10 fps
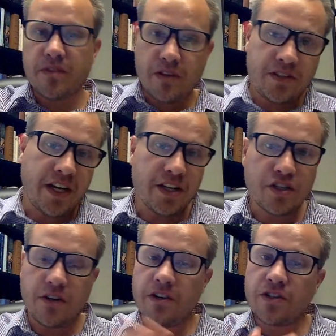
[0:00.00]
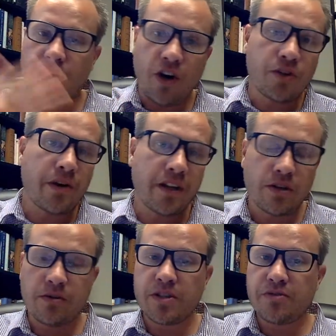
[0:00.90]
second service, all the
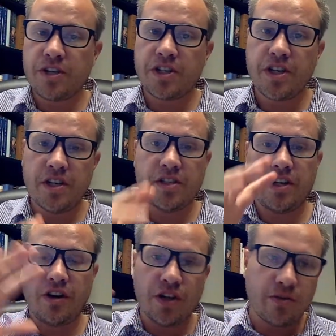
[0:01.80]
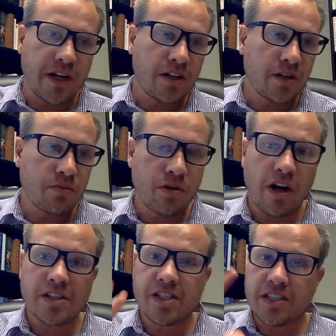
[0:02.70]
regular restrictions and all the regular
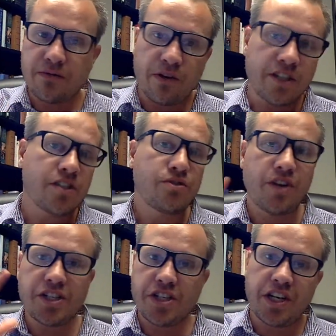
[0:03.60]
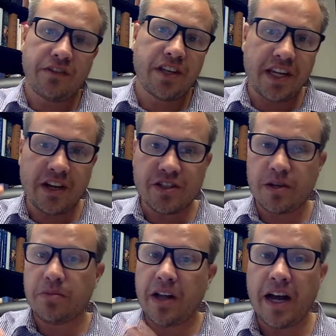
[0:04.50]
process of registration and everything else
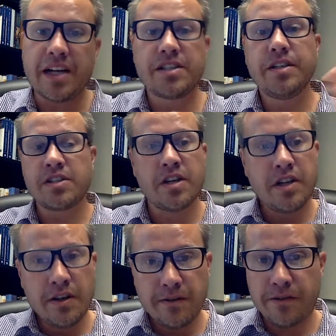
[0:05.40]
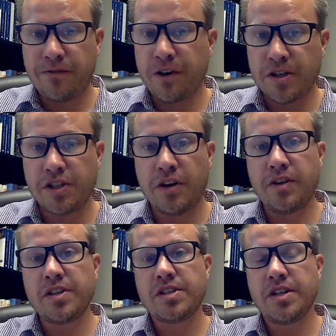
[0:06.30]
applies. For first
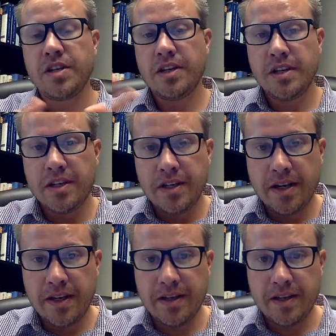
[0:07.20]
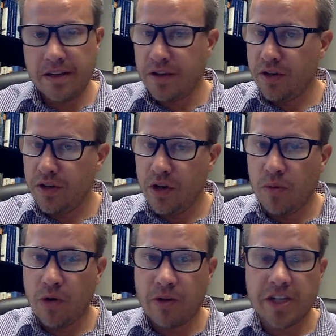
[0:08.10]
service, no
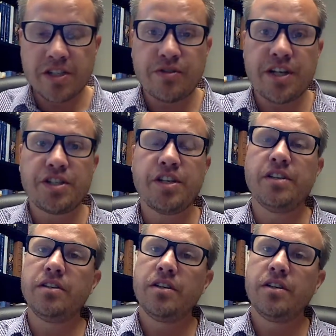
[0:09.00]
more registration.